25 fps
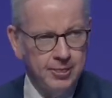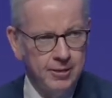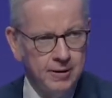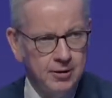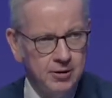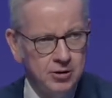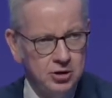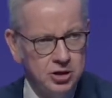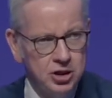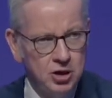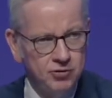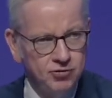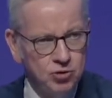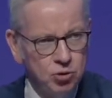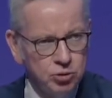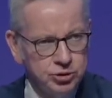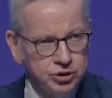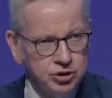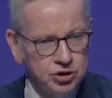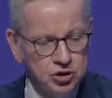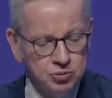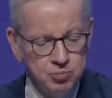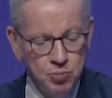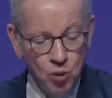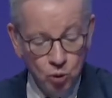Now, of course, there's
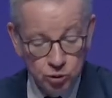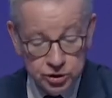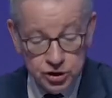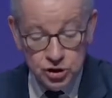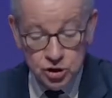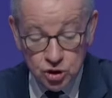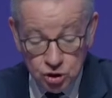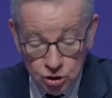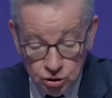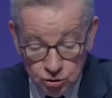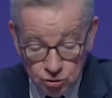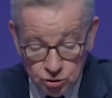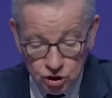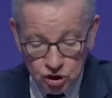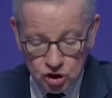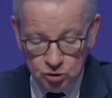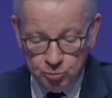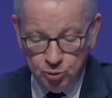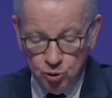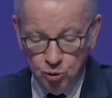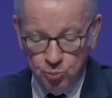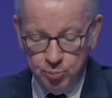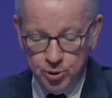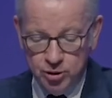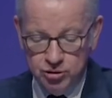more to do to
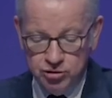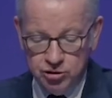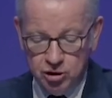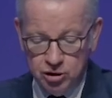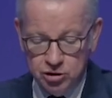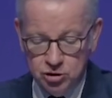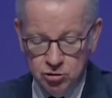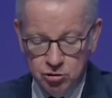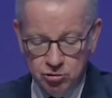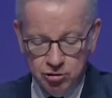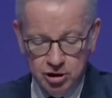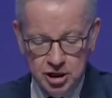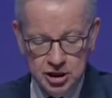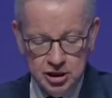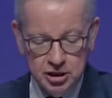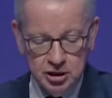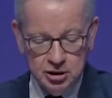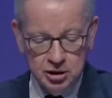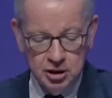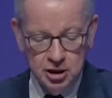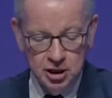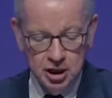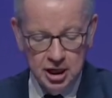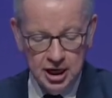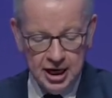support both our Ukrainian
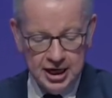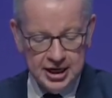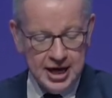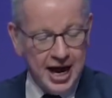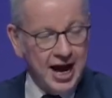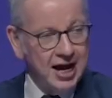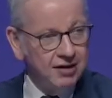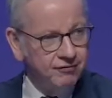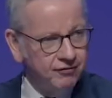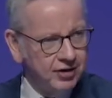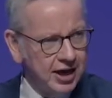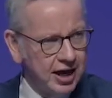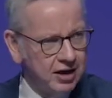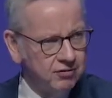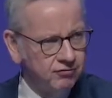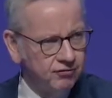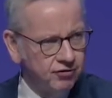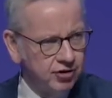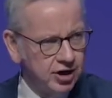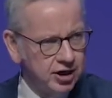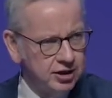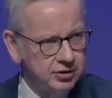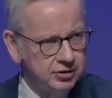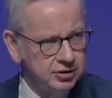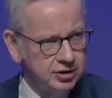and Afghan
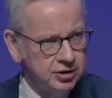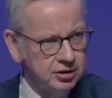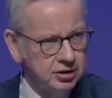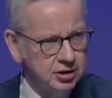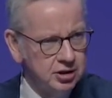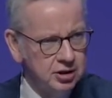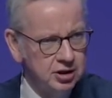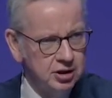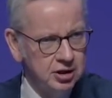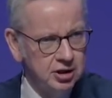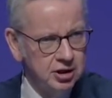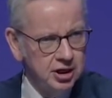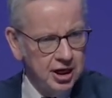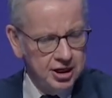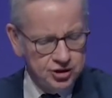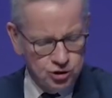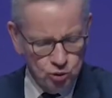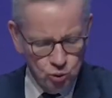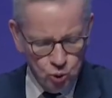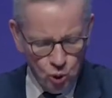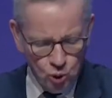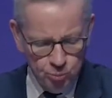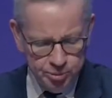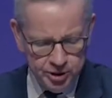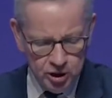friends. And as you'll
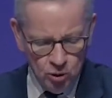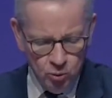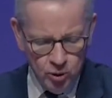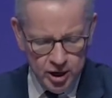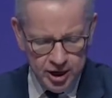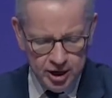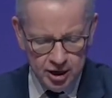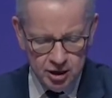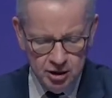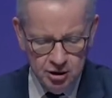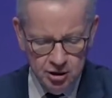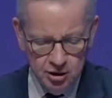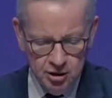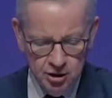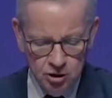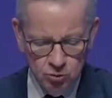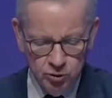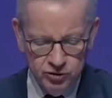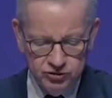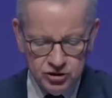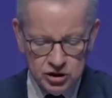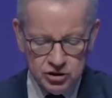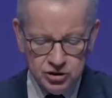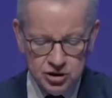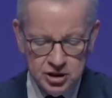all be aware, we've
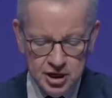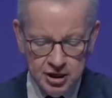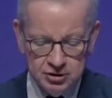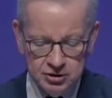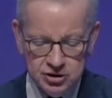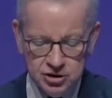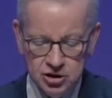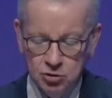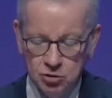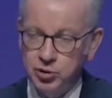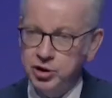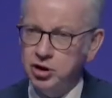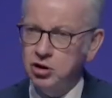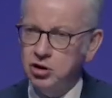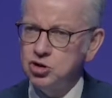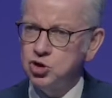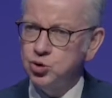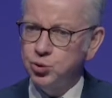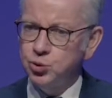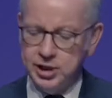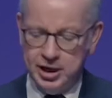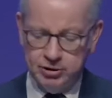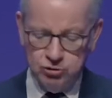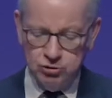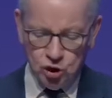just announced that we're going to
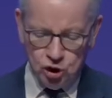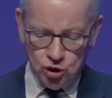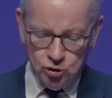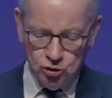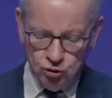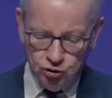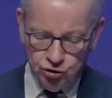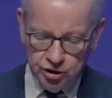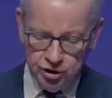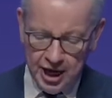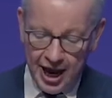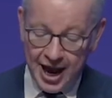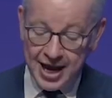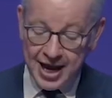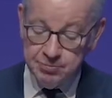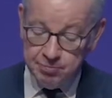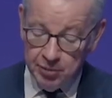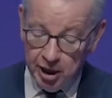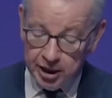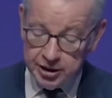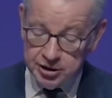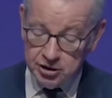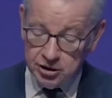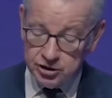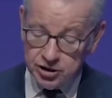allow children and
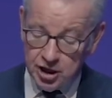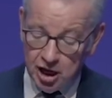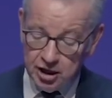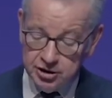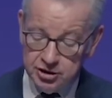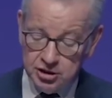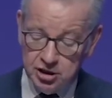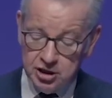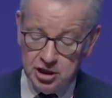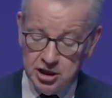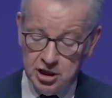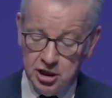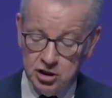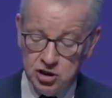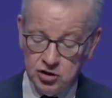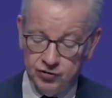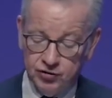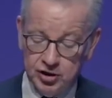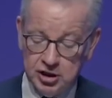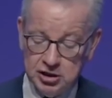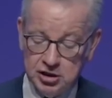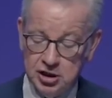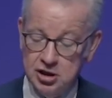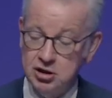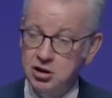minors under the age of
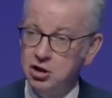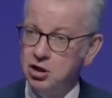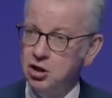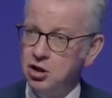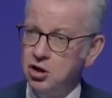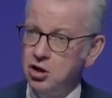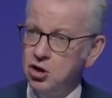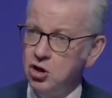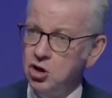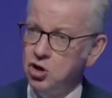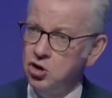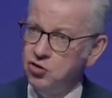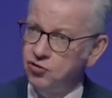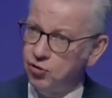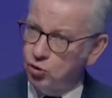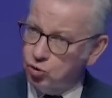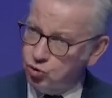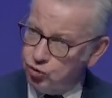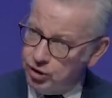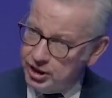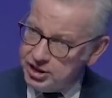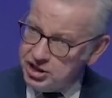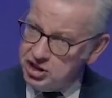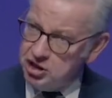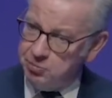18 who've
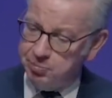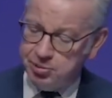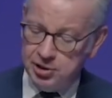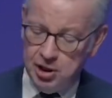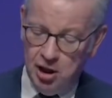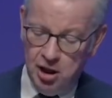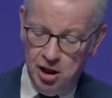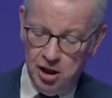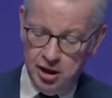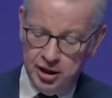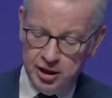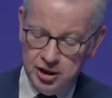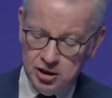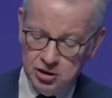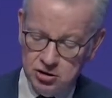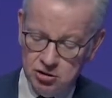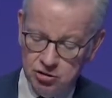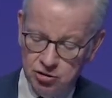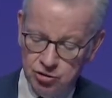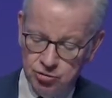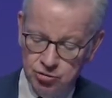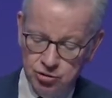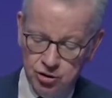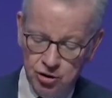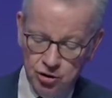already applied
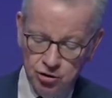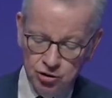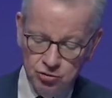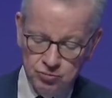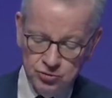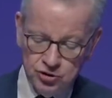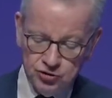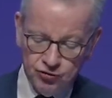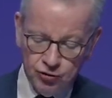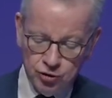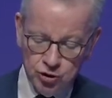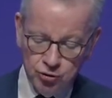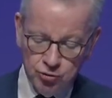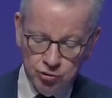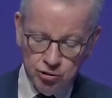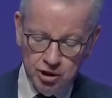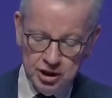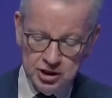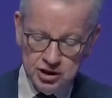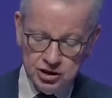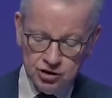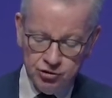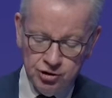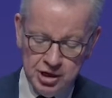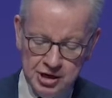through the Homes for Ukraine
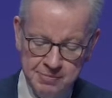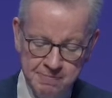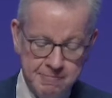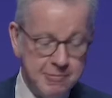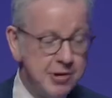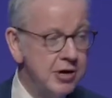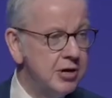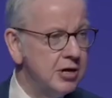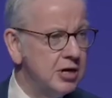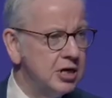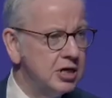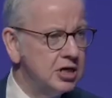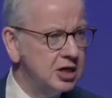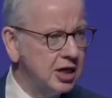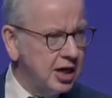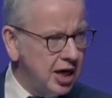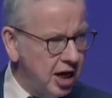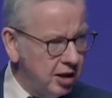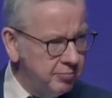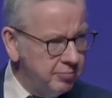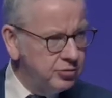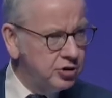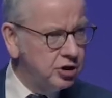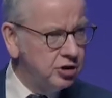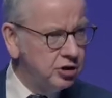scheme to
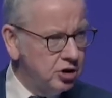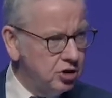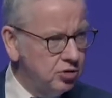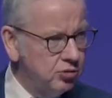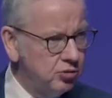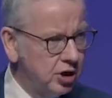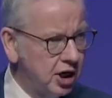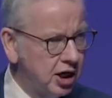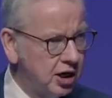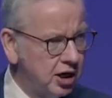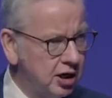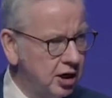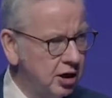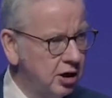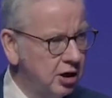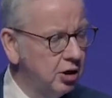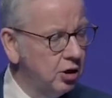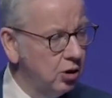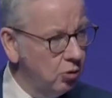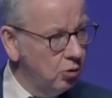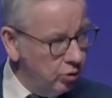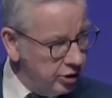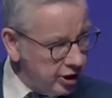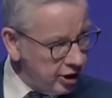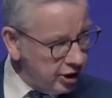come to the UK
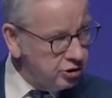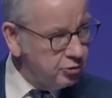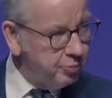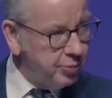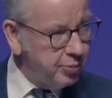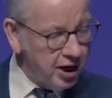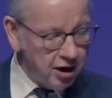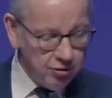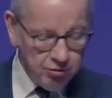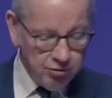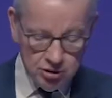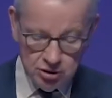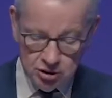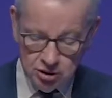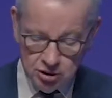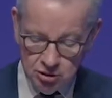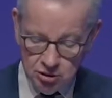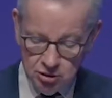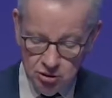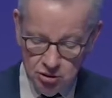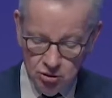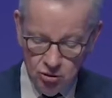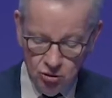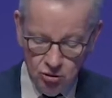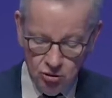without a parent
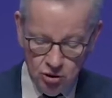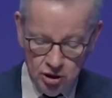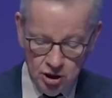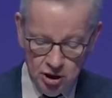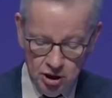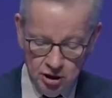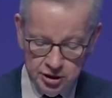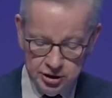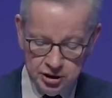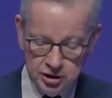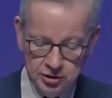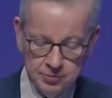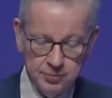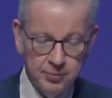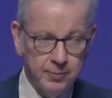or guardian.